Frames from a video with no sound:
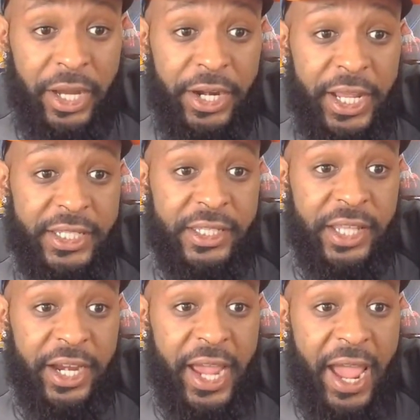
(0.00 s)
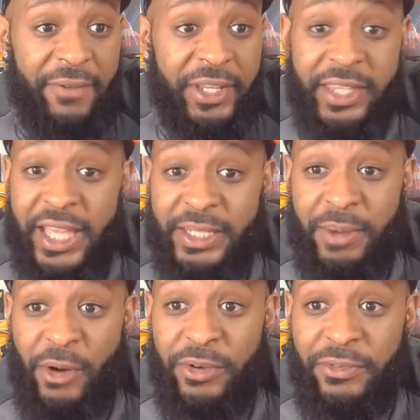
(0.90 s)
there it is. There you have it.
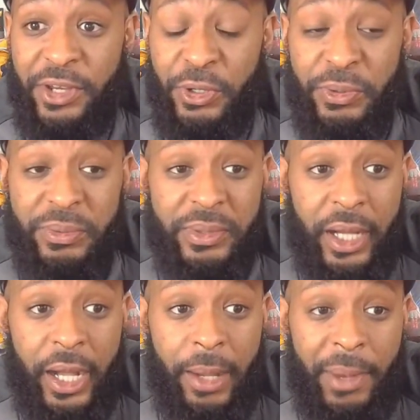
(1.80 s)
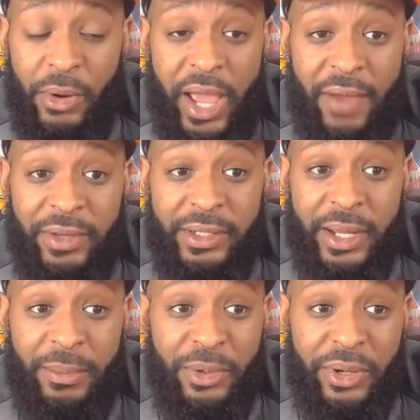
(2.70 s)
That's my review. I don't have a
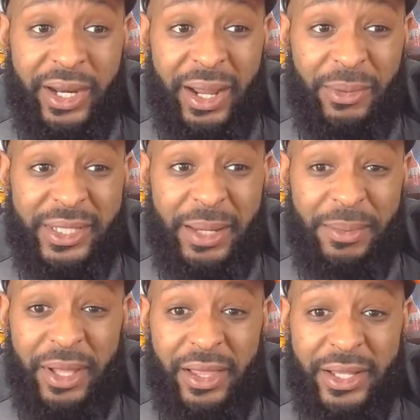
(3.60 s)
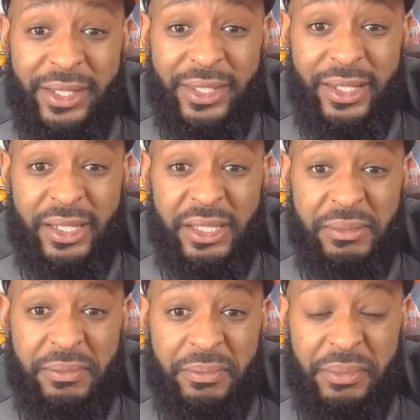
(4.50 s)
number on it. I would say probably like a
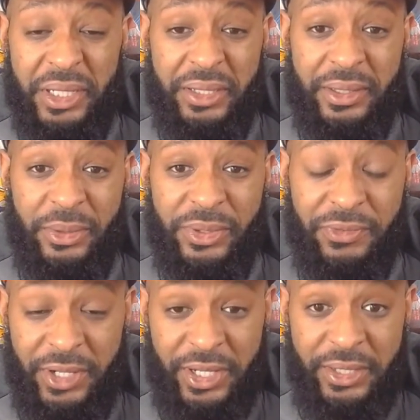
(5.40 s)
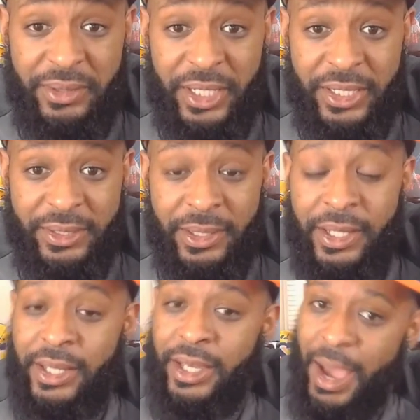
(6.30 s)
6, but it was fun because
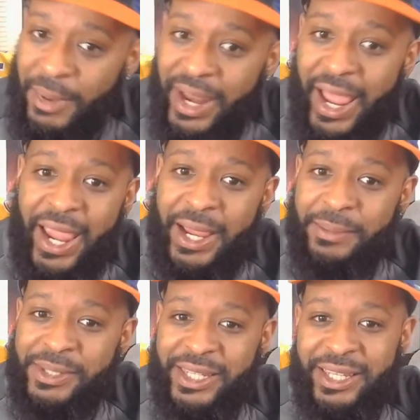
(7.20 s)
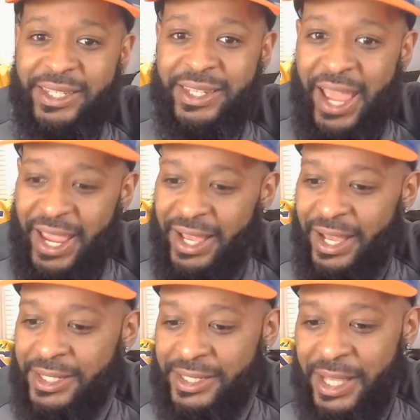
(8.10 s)
I'm an
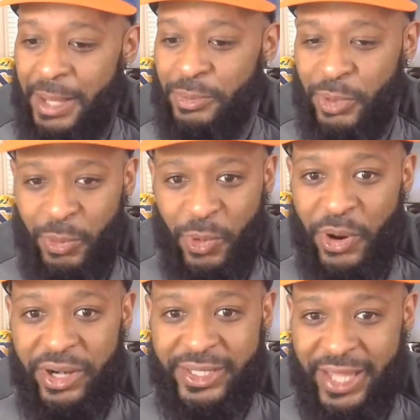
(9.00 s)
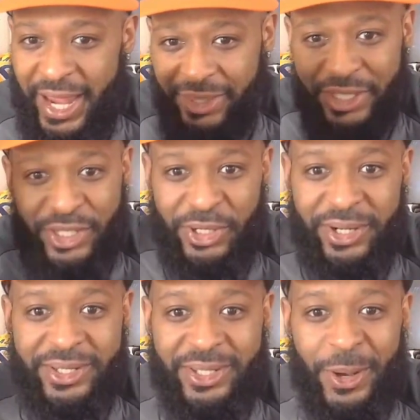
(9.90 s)
AMC Stubbs Rewards
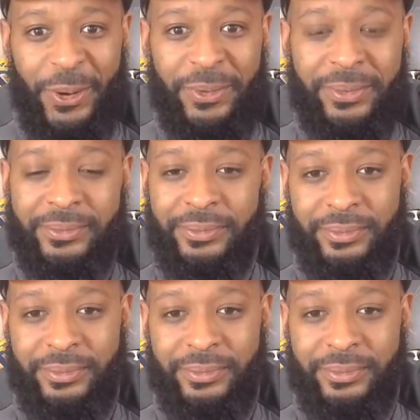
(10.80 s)
A-lister. So